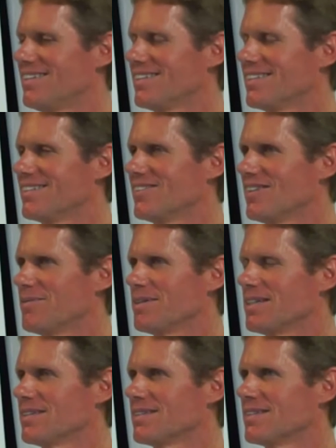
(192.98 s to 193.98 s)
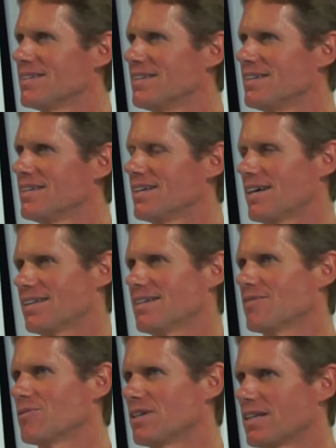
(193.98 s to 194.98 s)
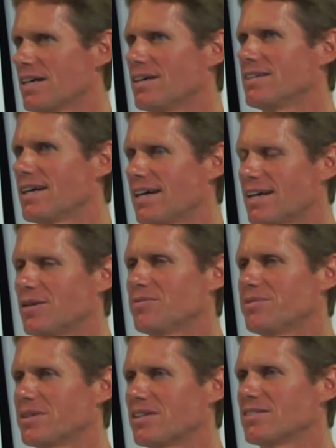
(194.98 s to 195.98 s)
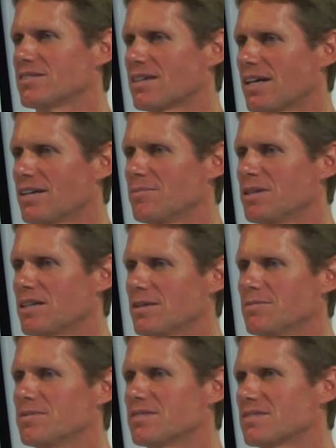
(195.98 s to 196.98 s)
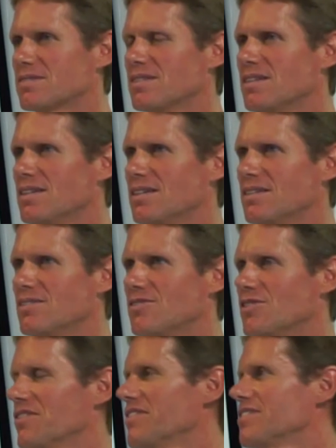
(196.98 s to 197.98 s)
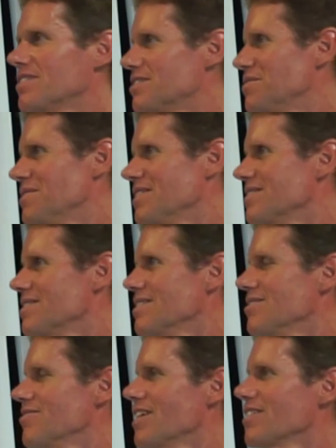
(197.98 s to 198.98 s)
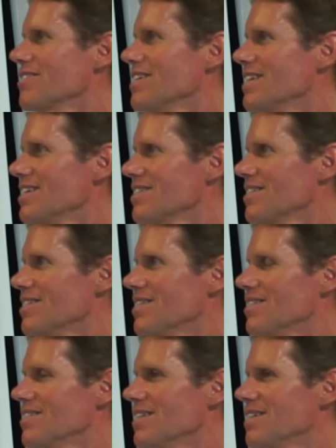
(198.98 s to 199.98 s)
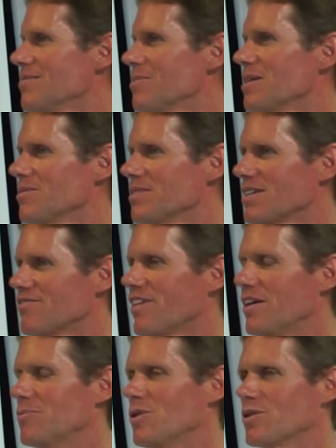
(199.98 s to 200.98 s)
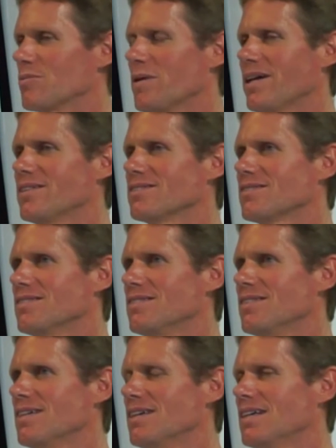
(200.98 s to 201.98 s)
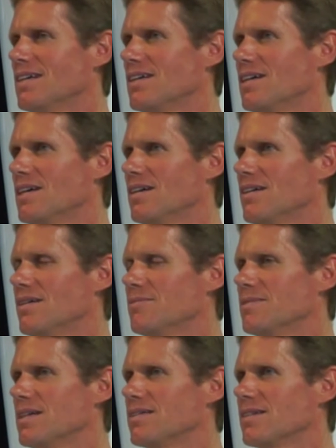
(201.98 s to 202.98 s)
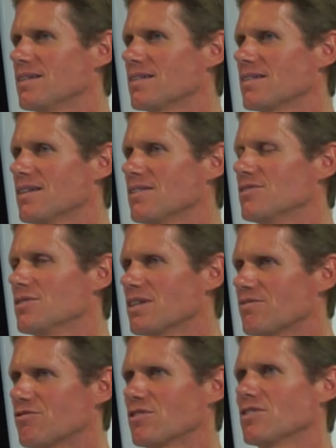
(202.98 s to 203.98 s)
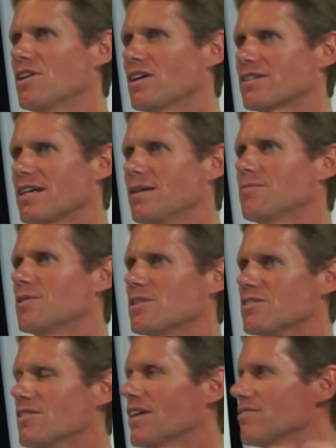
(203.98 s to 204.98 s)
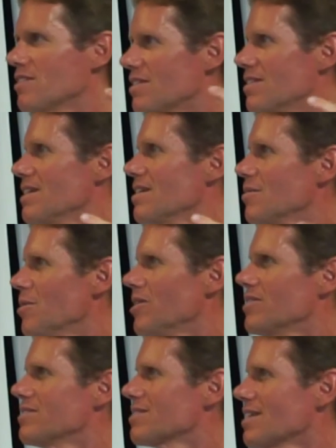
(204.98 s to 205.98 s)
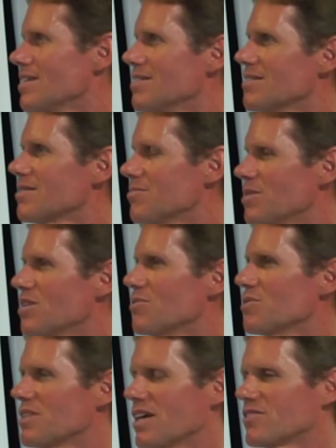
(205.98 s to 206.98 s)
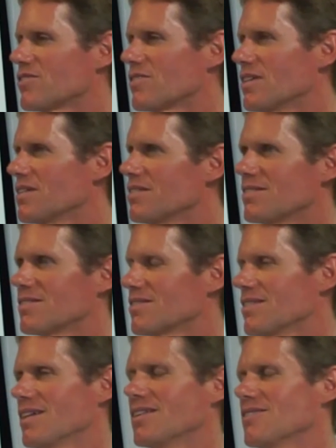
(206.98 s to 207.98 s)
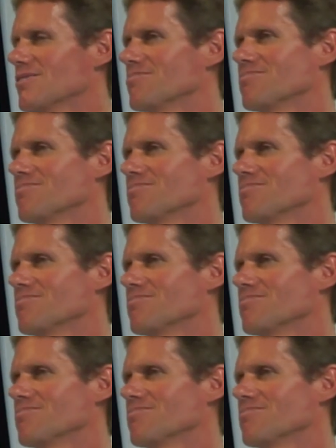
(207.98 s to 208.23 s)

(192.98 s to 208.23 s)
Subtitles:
No, I mean, I think where that helps because it kind of becomes. Your nervous system does the regulating, and it becomes like fine motor balance. And I think, doing it for a long time where you don't have to think about it, it's kind of just becomes a natural thing. I don't know.